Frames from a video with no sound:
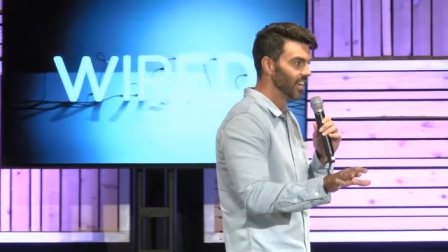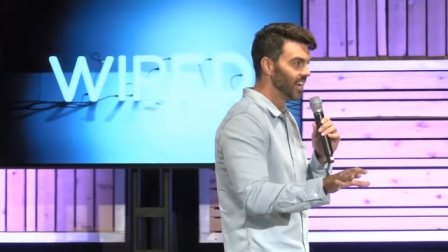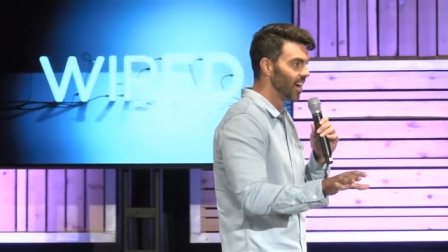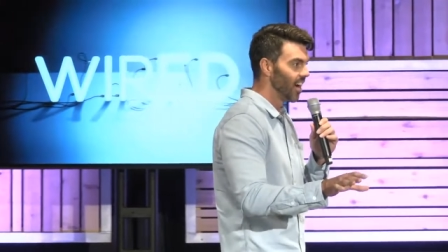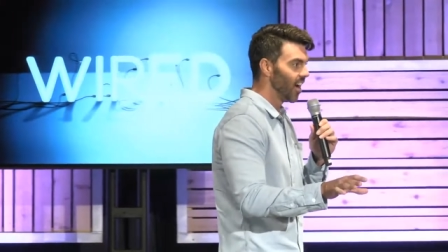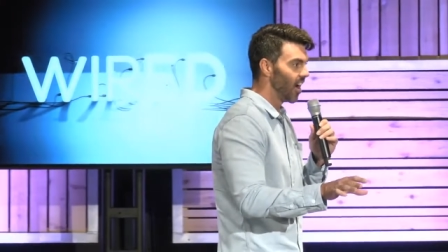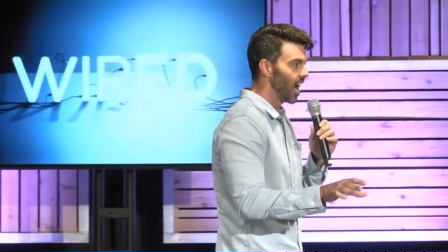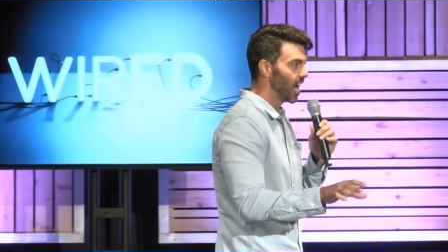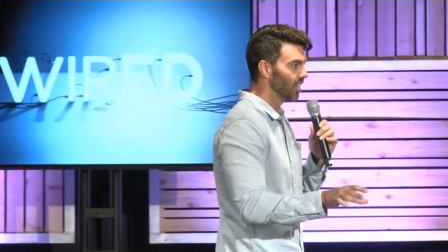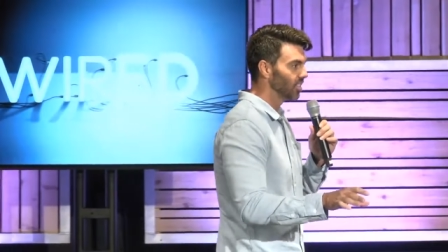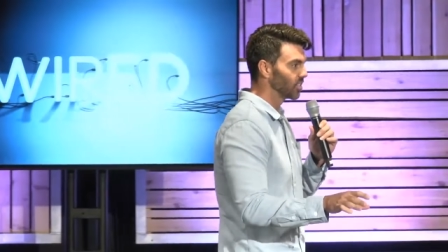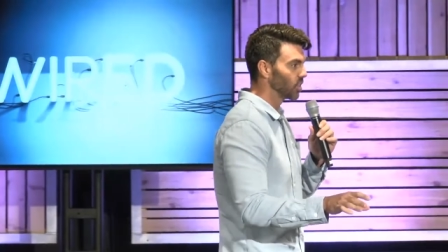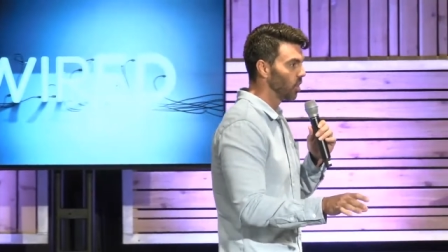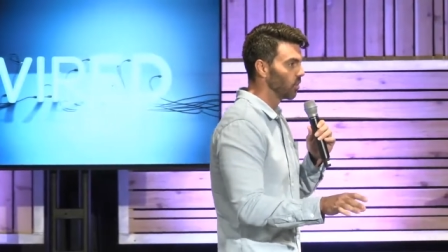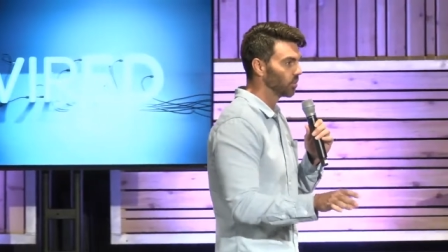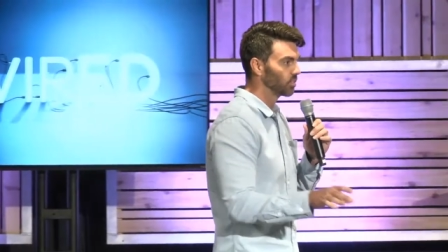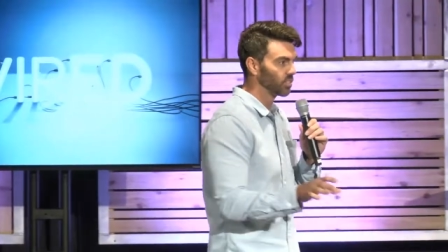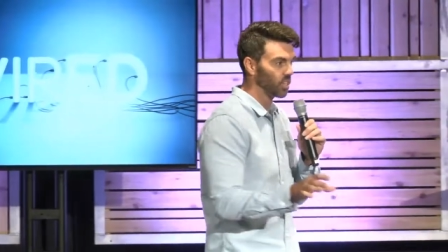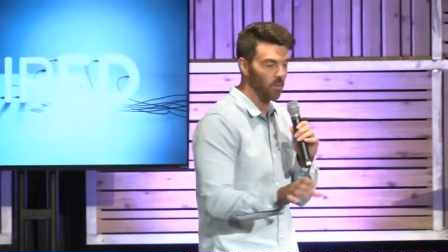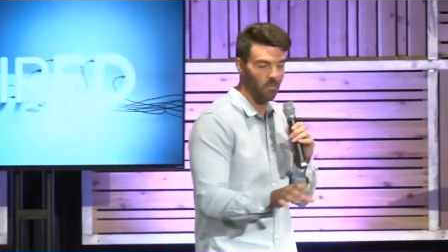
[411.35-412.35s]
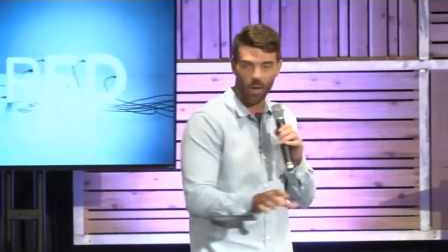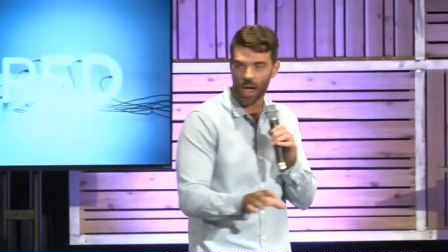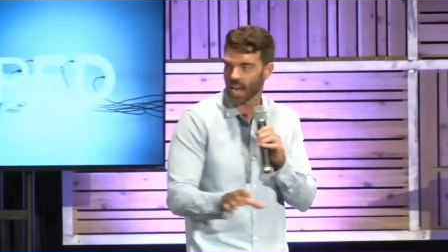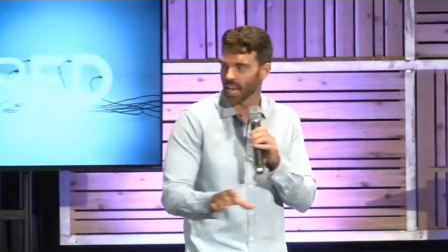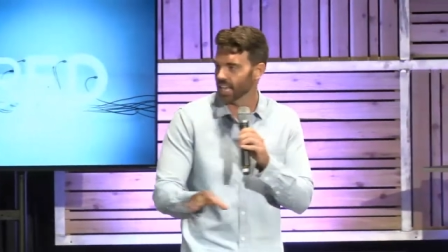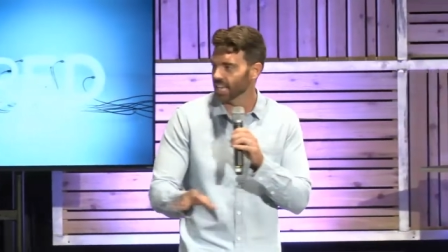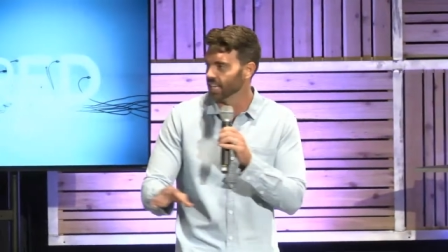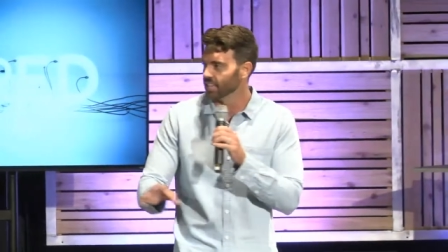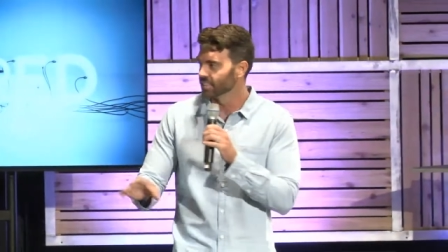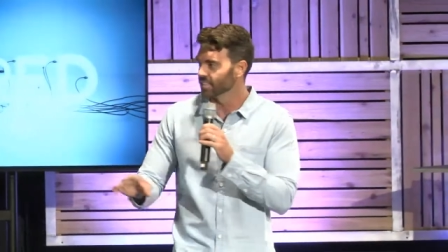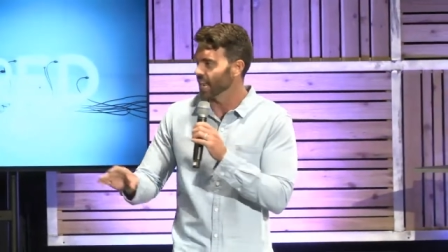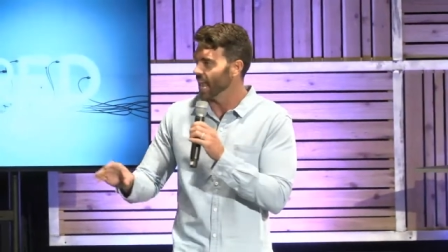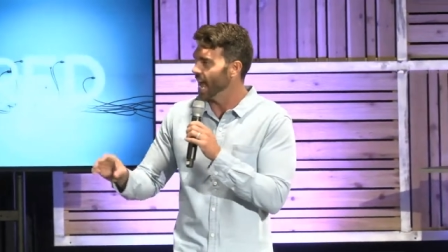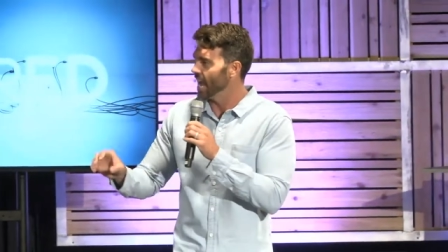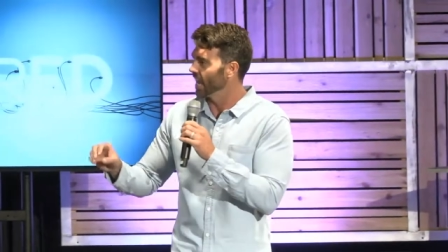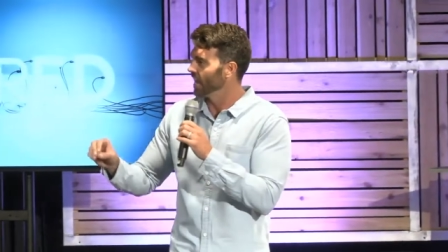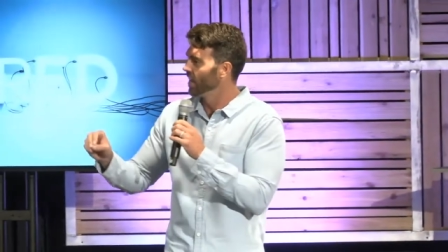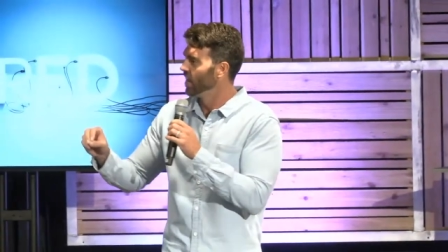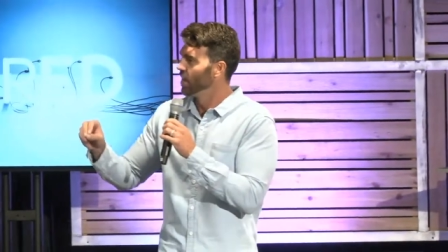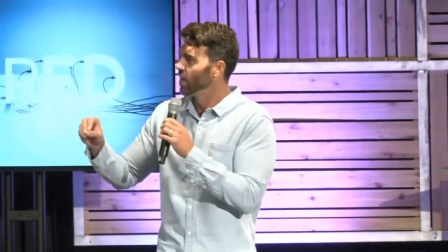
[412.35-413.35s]
All right. So if somebody is like
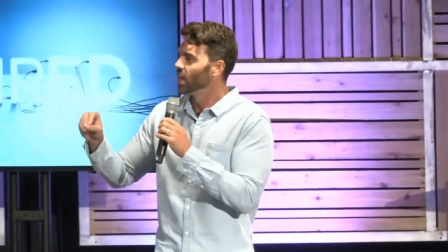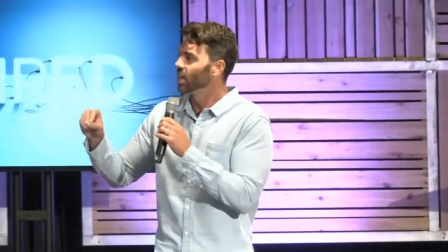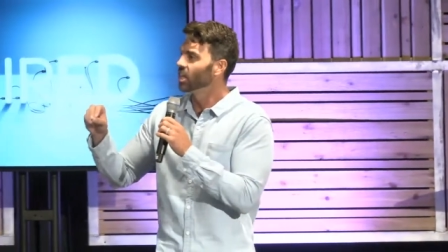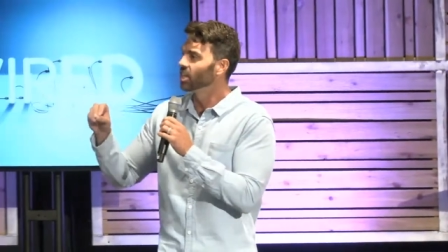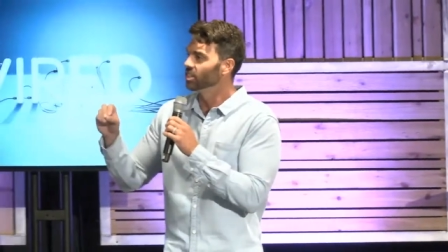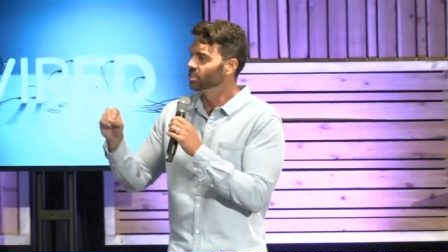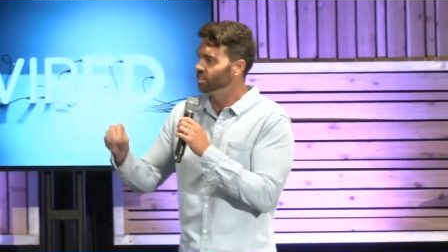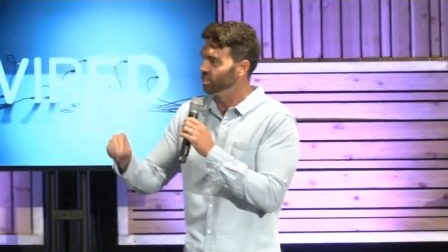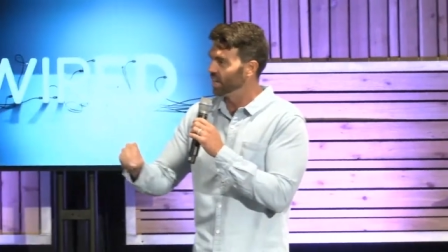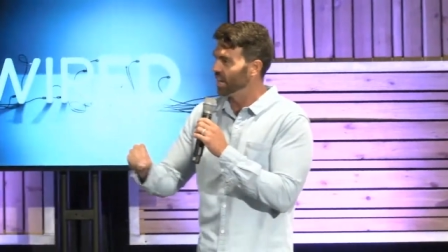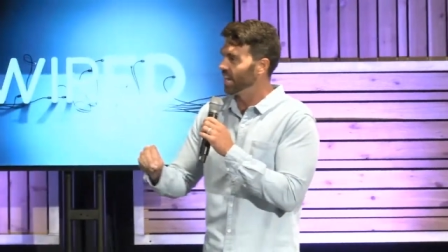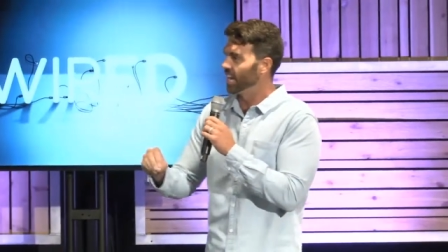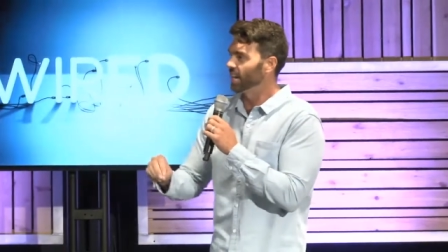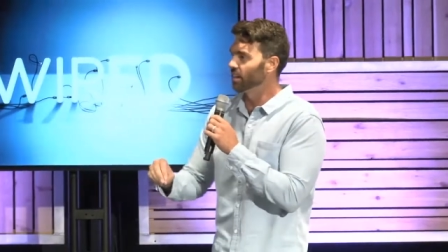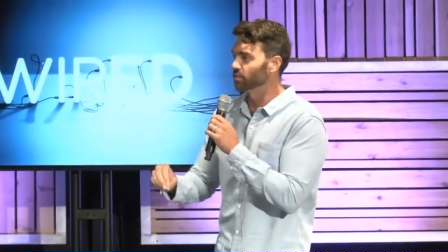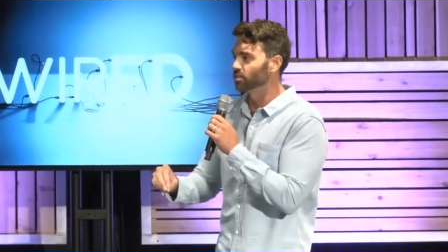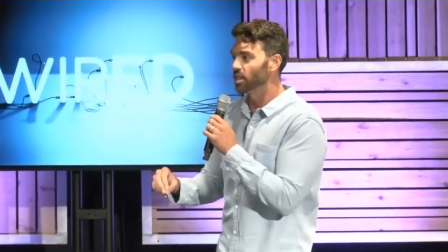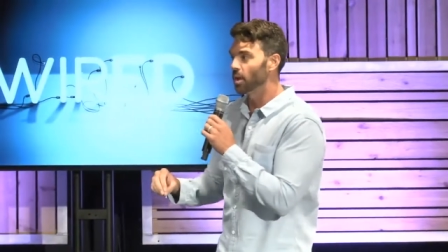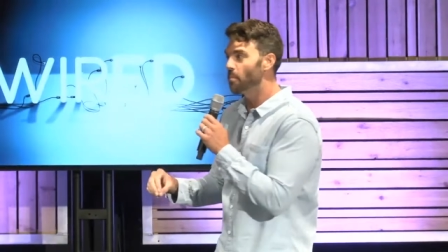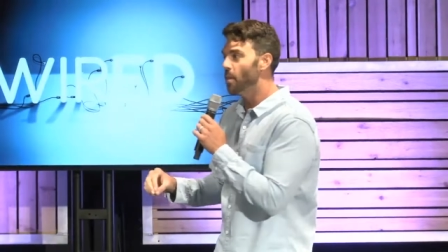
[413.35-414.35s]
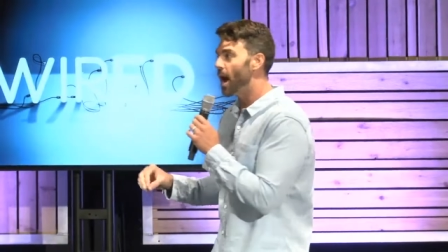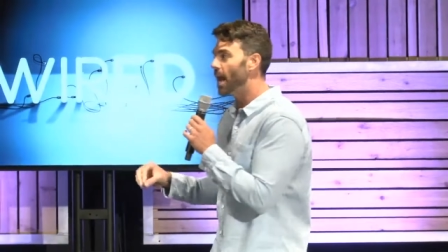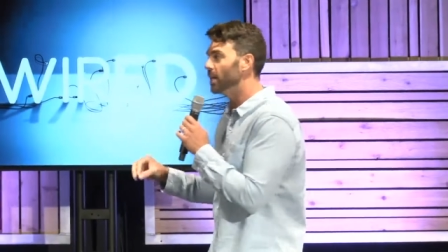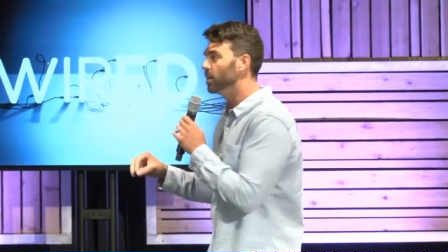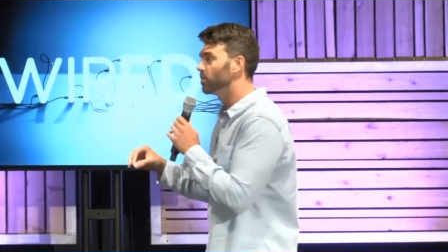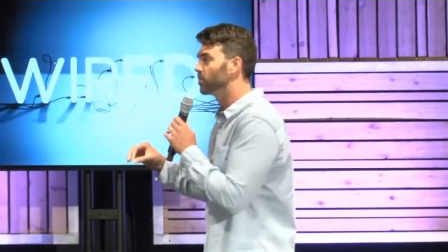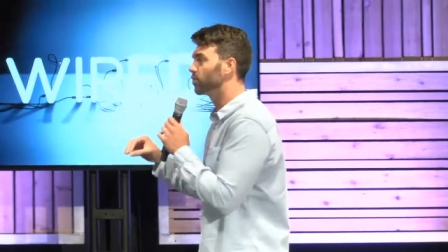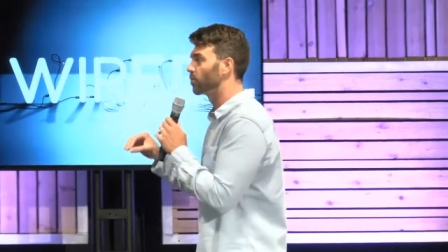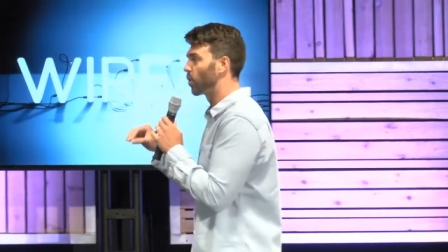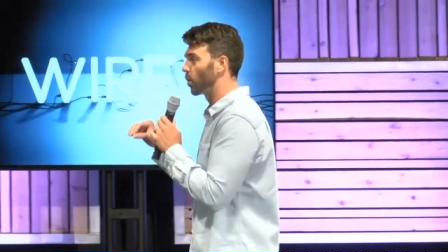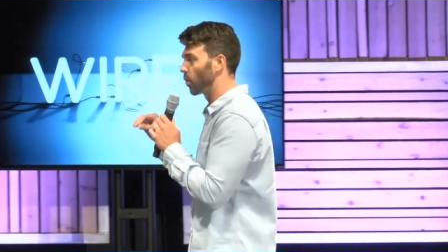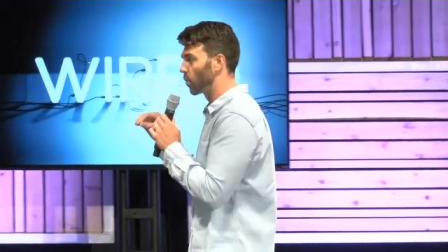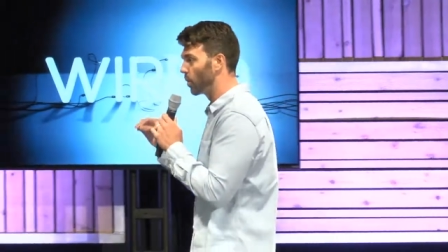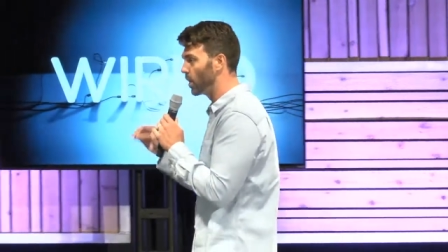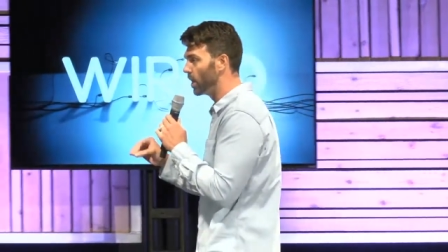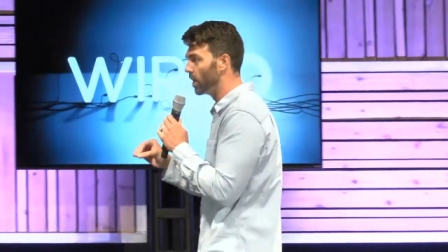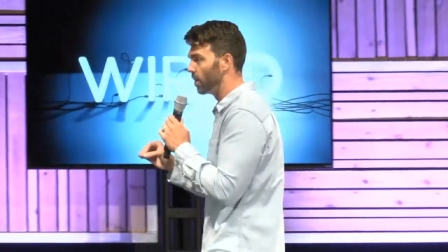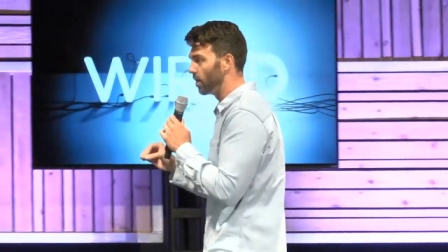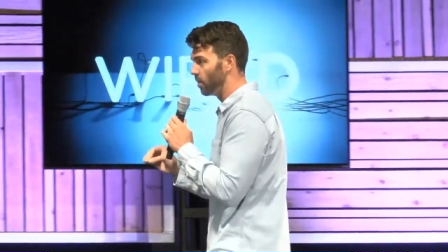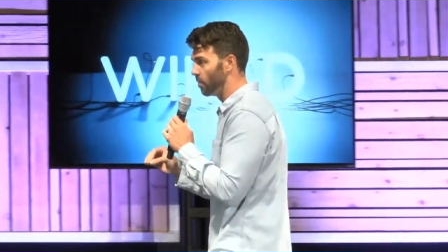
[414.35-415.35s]
legit, if somebody's for
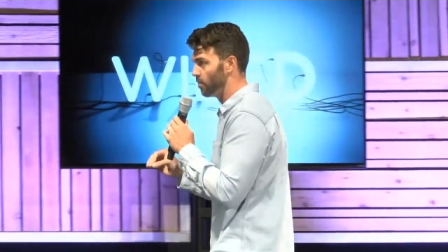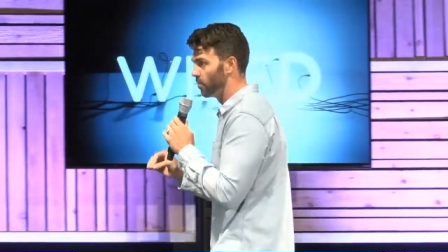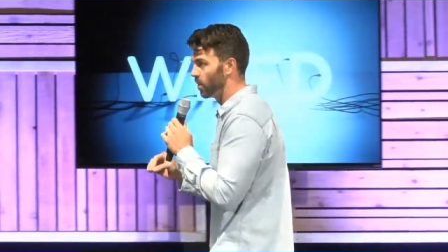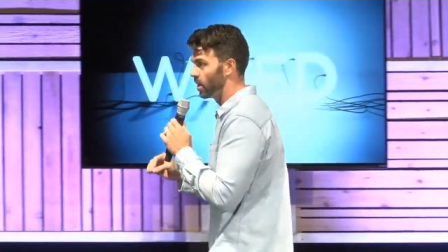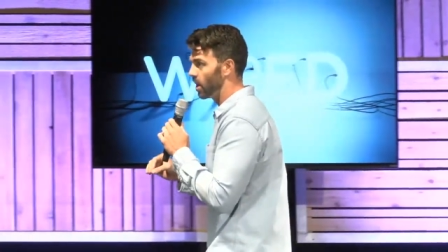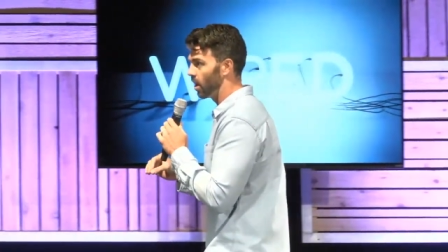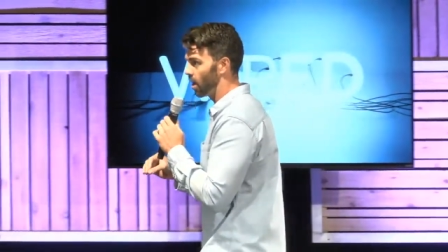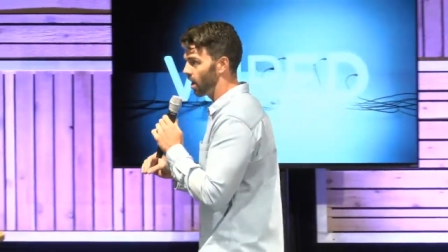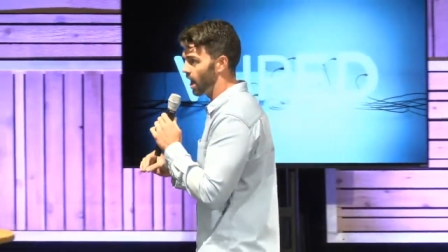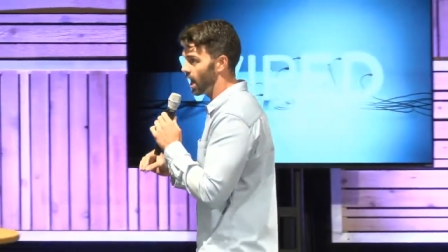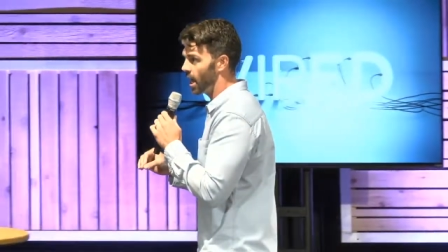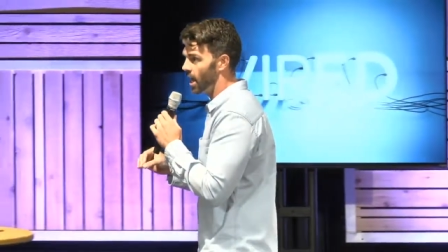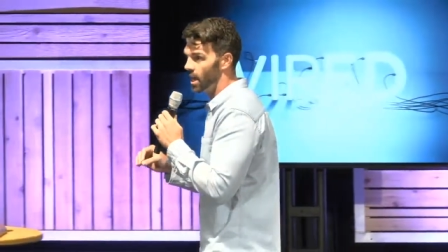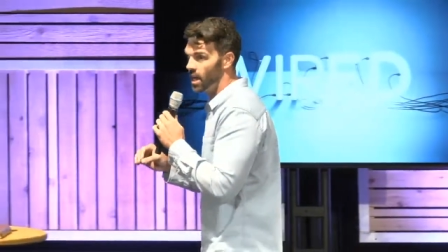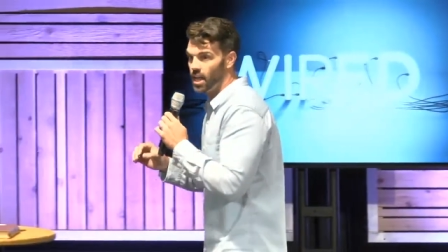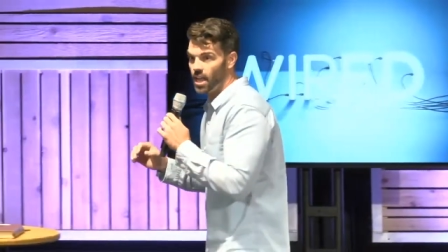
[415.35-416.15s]
real, all right,